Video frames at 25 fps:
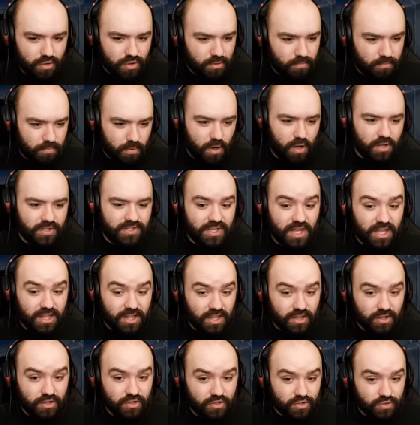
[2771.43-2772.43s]
to the boss and
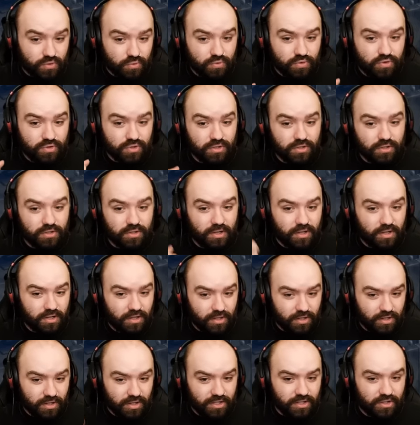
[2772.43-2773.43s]
then the children
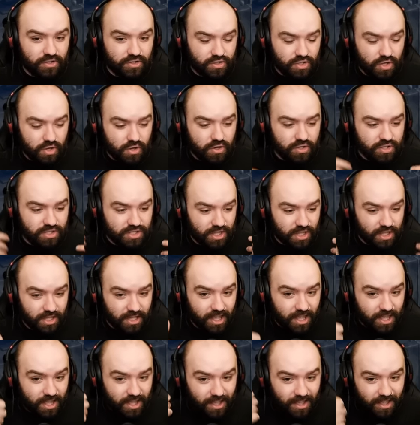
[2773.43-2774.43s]
are uh, like the church they're like
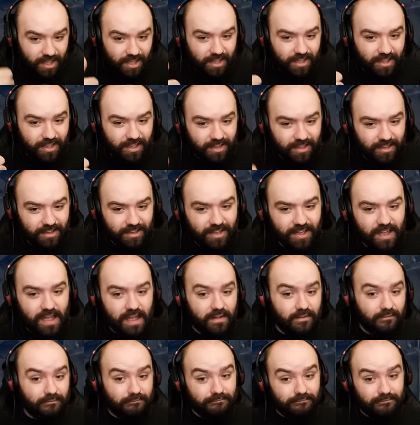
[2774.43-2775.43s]
hey
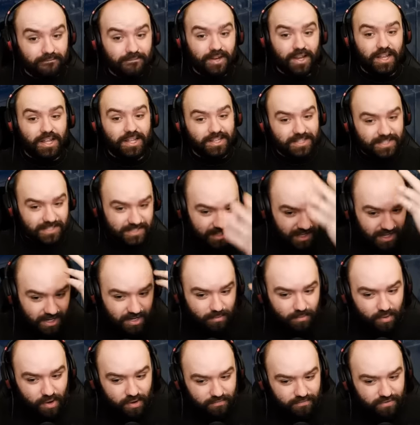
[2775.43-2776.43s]
send
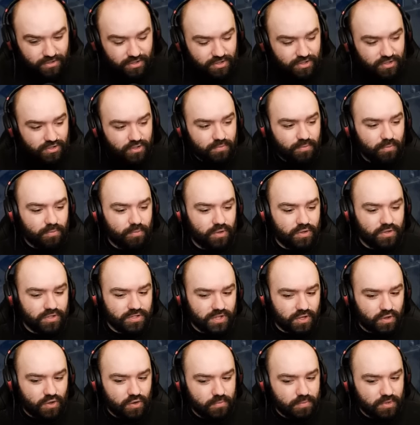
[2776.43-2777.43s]
them off to the super
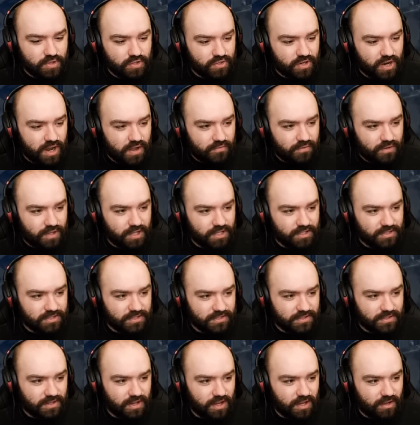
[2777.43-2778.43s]
mutants human trafficking
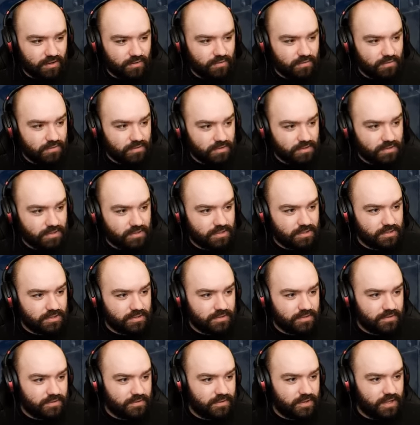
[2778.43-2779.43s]
style
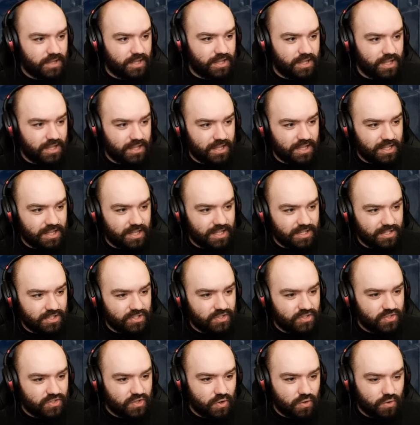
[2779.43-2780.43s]
and then they like
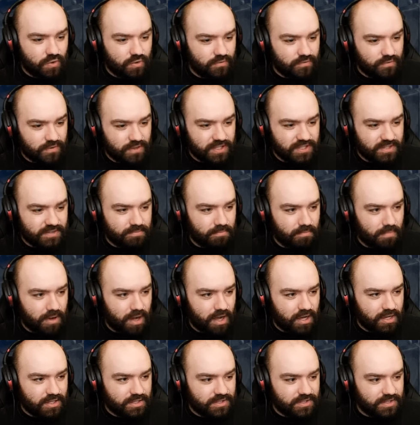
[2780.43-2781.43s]
serve this
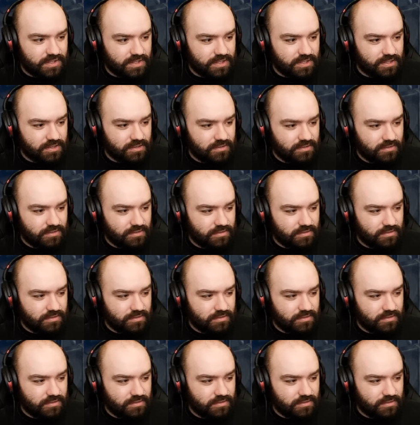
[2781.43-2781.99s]
master